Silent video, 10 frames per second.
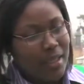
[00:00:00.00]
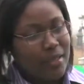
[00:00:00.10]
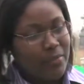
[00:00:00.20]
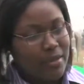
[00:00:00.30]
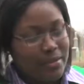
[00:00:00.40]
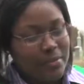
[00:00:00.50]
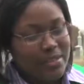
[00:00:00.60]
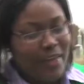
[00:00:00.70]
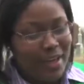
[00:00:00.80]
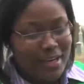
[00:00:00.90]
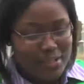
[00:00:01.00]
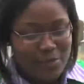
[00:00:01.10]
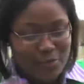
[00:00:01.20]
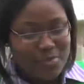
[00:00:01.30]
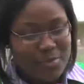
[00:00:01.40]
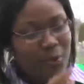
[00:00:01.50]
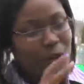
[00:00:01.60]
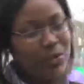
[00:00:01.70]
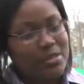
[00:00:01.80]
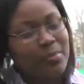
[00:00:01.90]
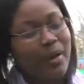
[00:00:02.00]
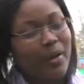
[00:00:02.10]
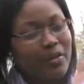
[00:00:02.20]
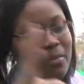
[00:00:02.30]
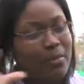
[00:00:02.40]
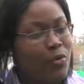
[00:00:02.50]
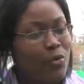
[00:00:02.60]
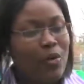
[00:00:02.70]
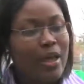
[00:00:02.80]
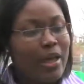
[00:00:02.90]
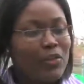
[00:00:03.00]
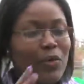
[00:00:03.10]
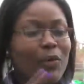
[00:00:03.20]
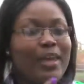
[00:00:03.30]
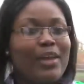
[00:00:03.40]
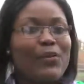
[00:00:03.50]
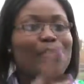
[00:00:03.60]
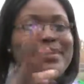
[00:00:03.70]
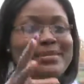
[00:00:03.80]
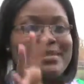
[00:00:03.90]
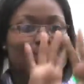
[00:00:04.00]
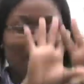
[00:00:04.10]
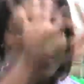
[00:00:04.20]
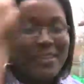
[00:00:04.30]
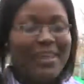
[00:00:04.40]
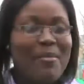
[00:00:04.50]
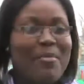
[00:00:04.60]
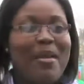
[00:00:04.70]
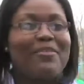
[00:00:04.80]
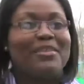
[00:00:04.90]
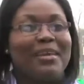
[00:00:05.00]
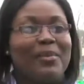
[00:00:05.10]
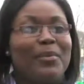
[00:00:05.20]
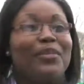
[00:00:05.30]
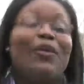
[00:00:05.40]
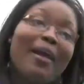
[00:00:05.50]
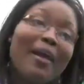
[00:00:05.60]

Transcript: And we, we divided into groups. Their closing prayer, the middle, the whole candle business. We really came up with everything with her